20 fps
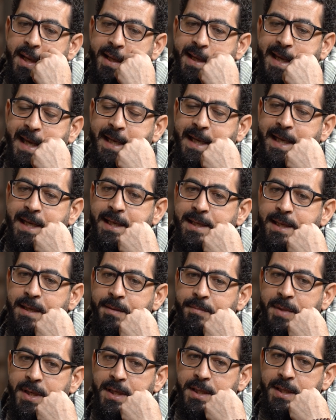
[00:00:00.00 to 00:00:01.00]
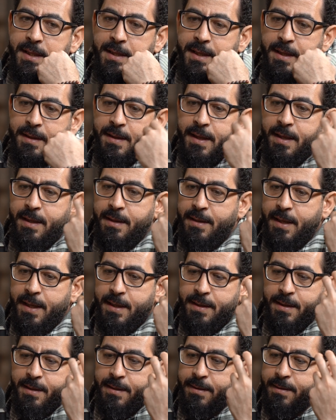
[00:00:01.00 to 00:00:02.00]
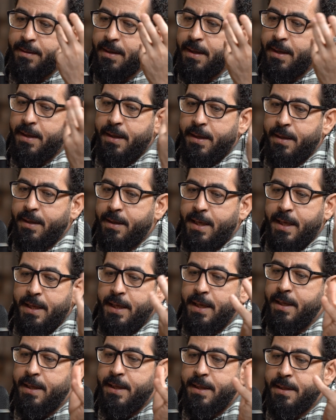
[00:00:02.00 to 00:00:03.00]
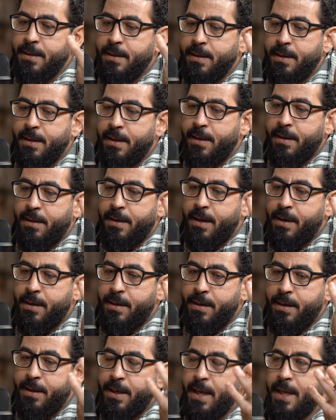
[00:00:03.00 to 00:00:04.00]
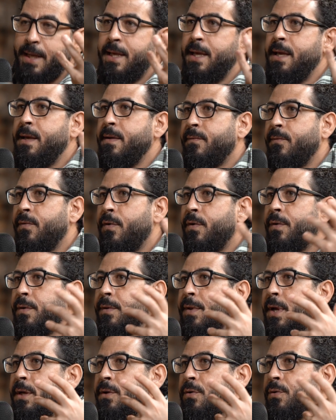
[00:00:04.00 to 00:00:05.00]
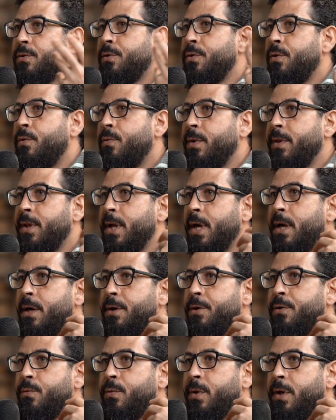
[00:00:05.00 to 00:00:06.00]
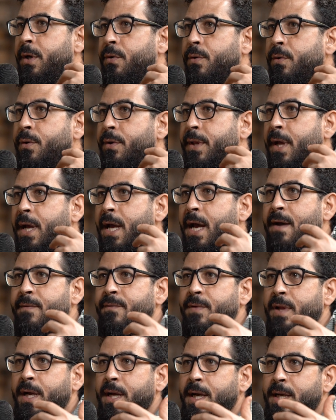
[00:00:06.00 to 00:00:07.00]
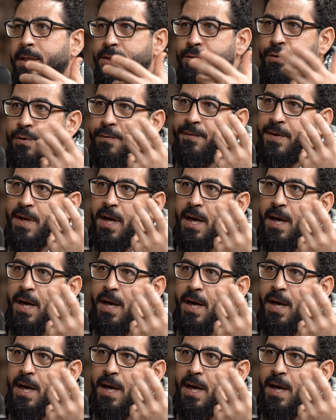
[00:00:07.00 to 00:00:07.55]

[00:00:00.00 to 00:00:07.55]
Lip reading: Canadian media, they think that Canadian are naive, or they don't know what they are doing, or they have like a soft